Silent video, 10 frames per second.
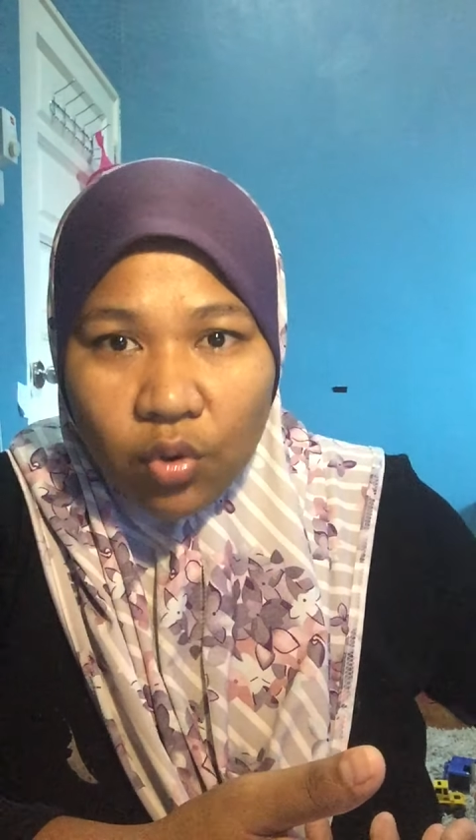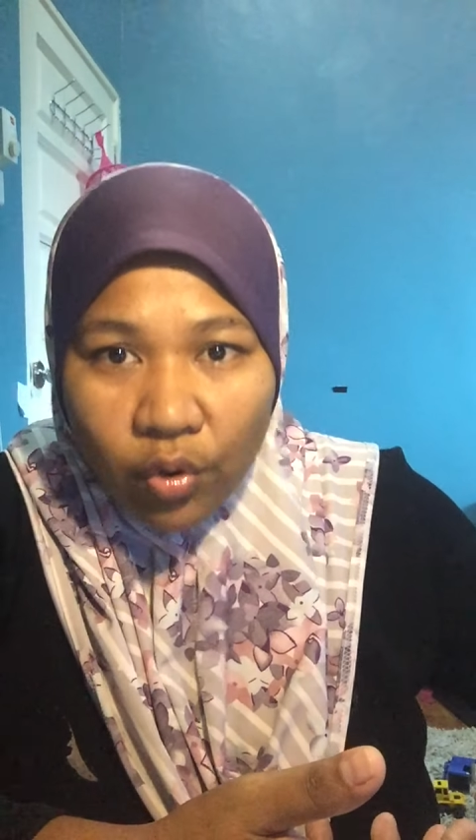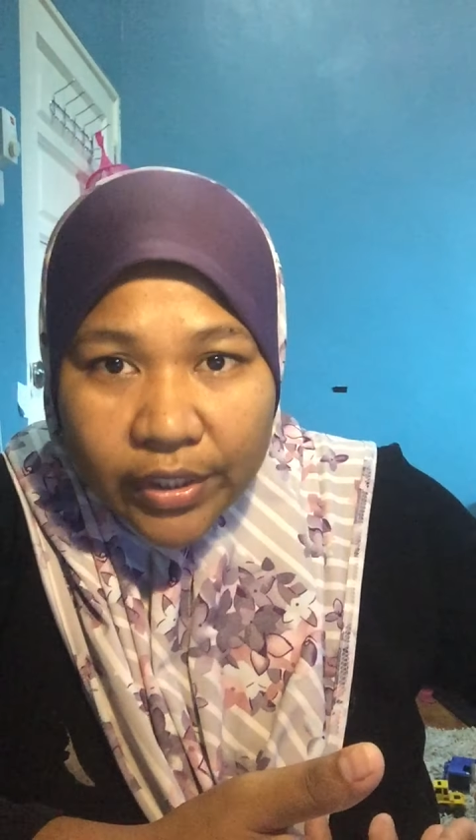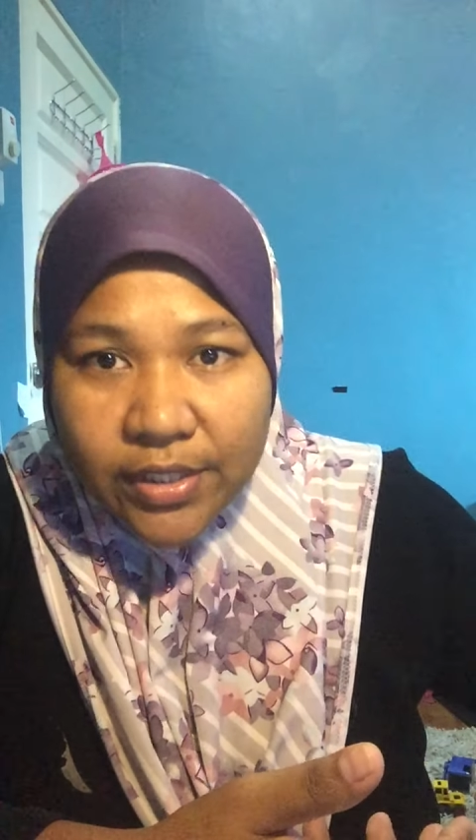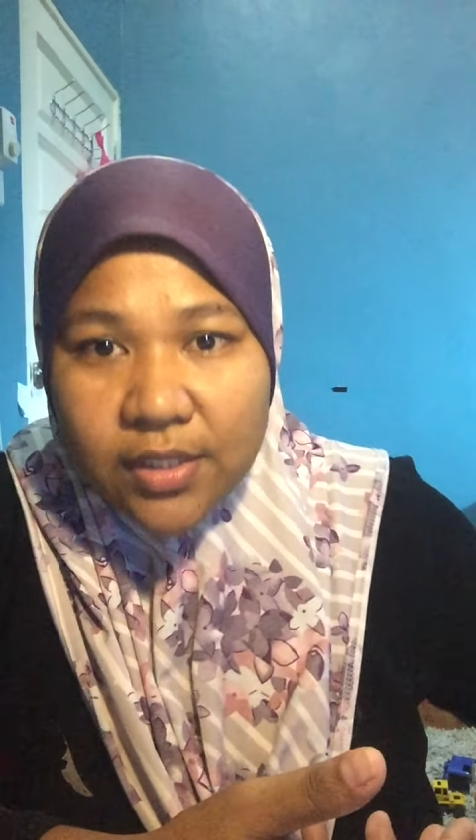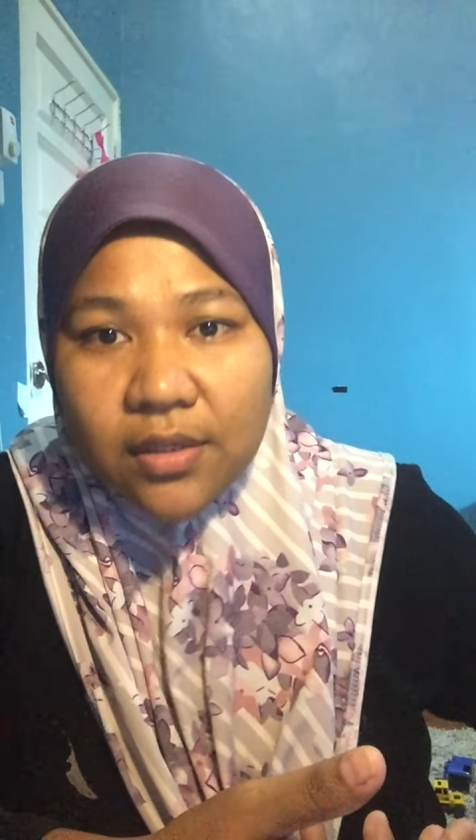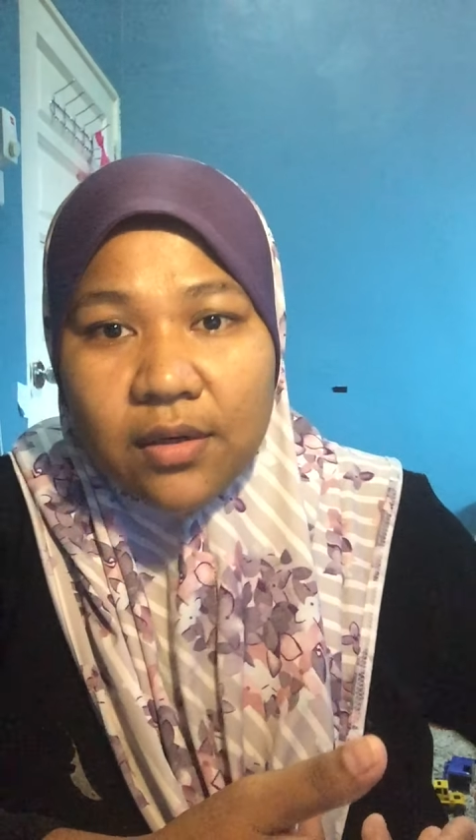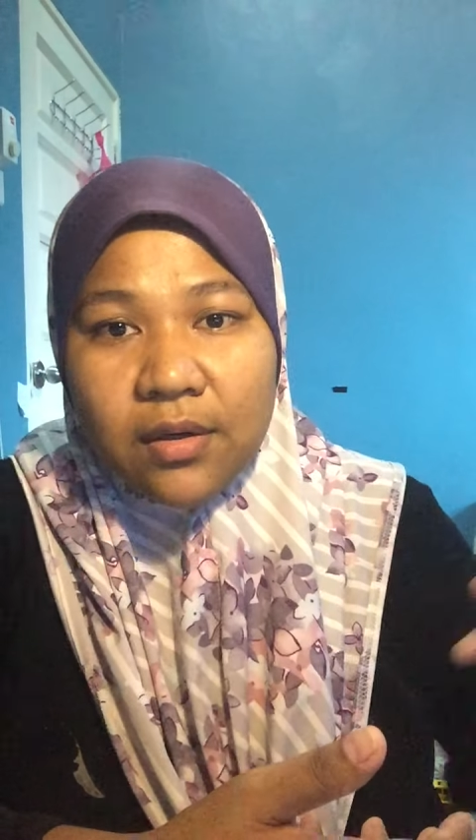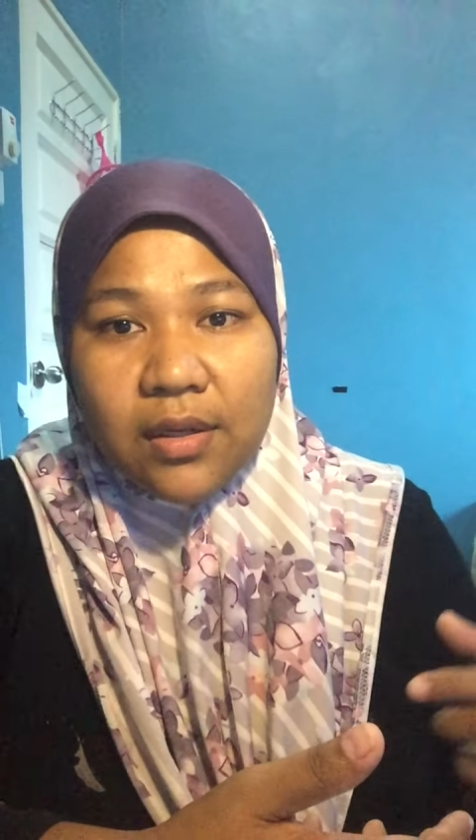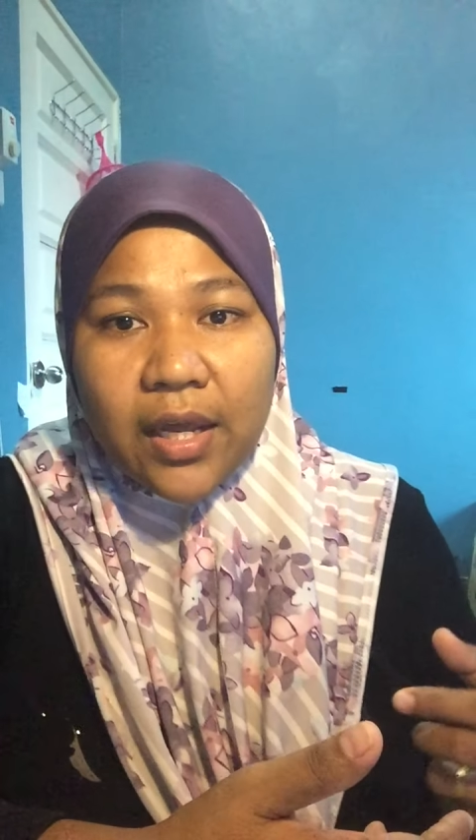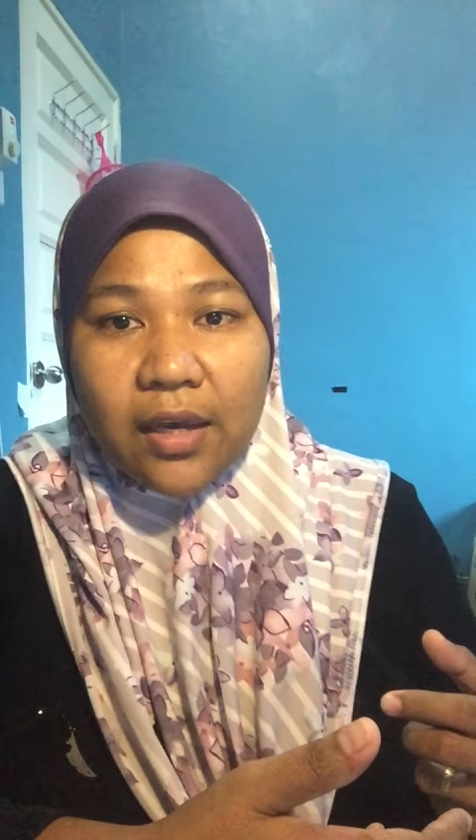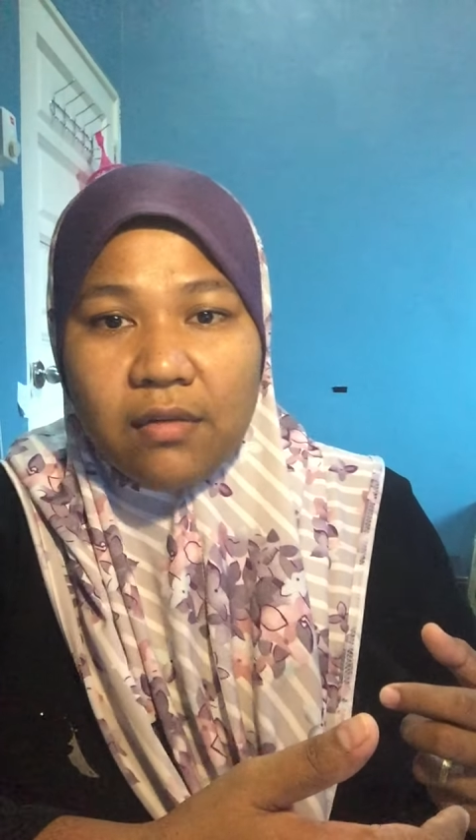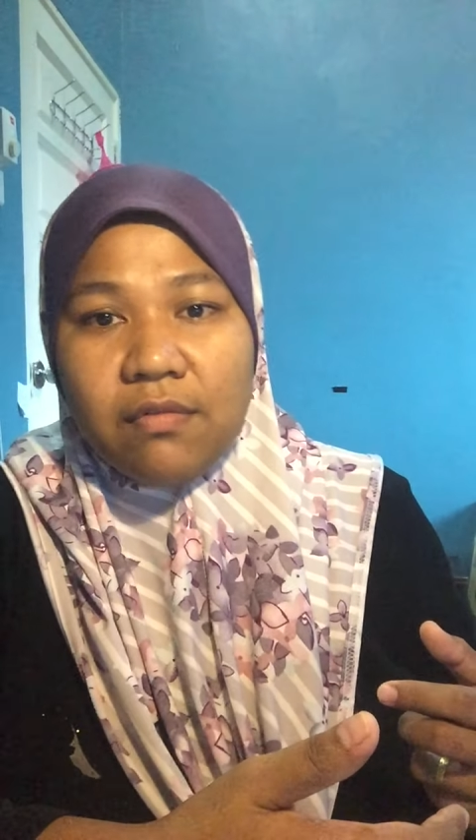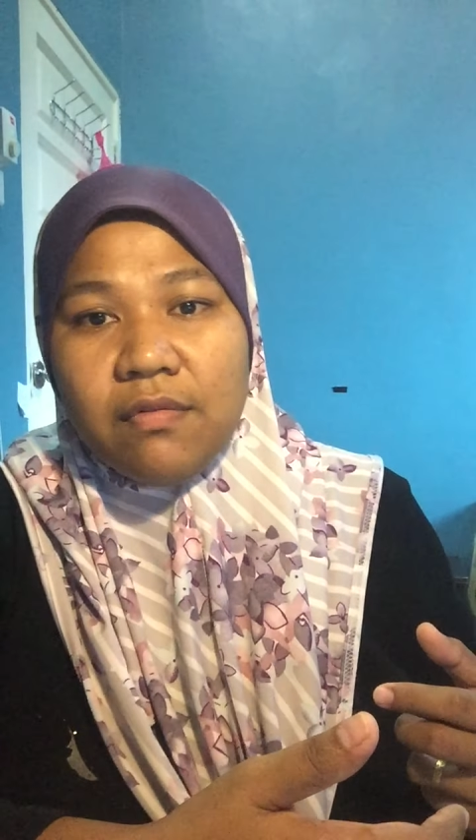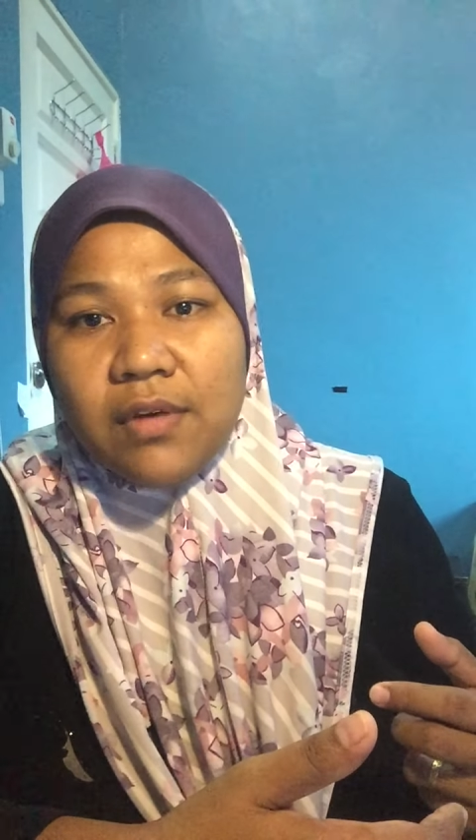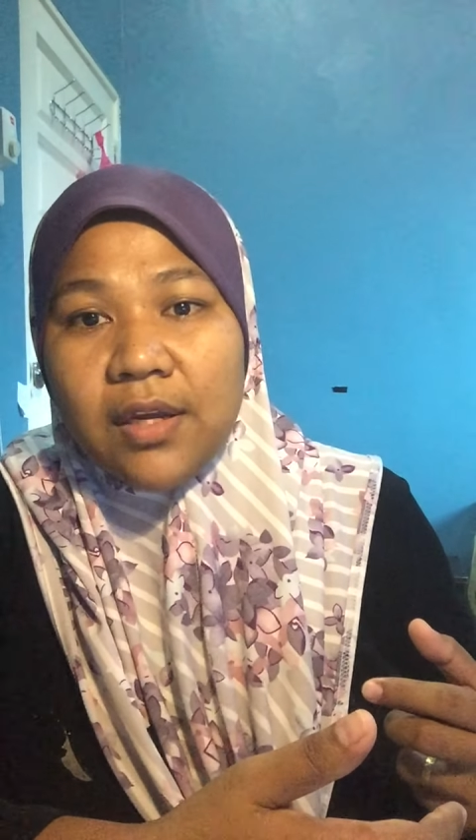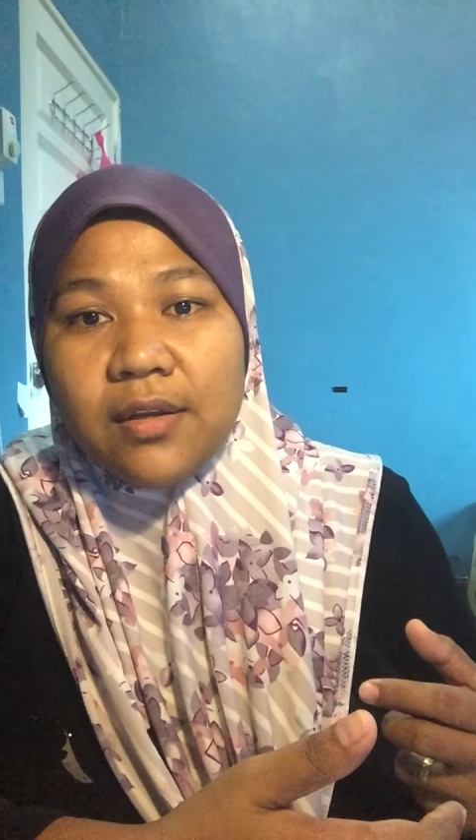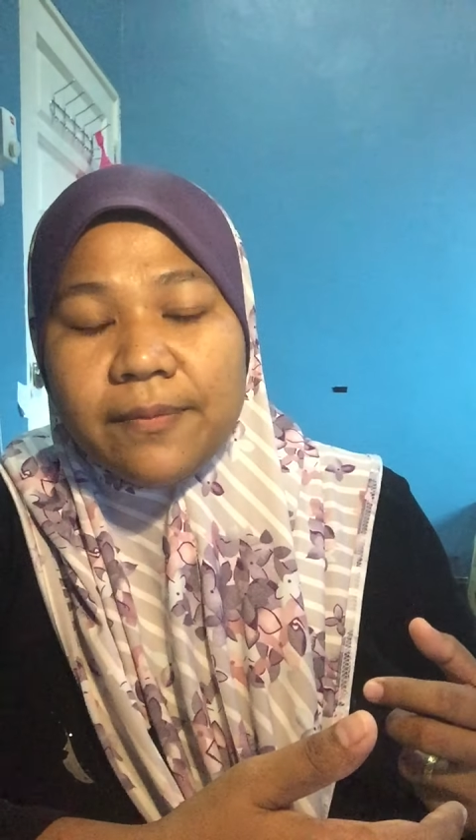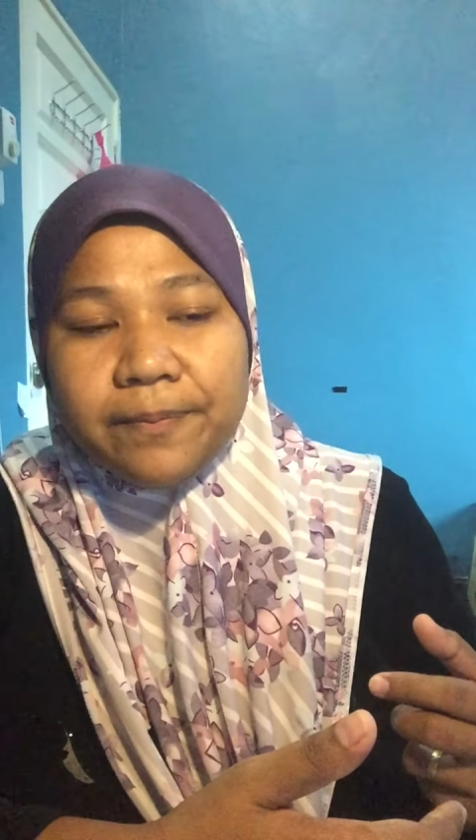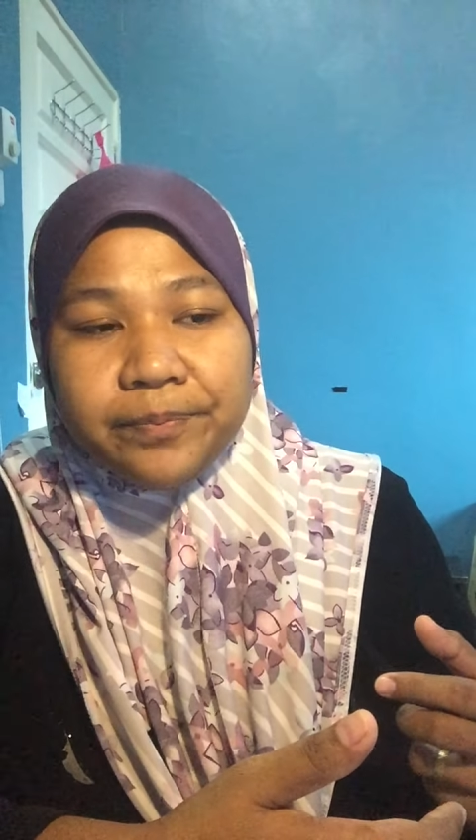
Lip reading: college life, kan?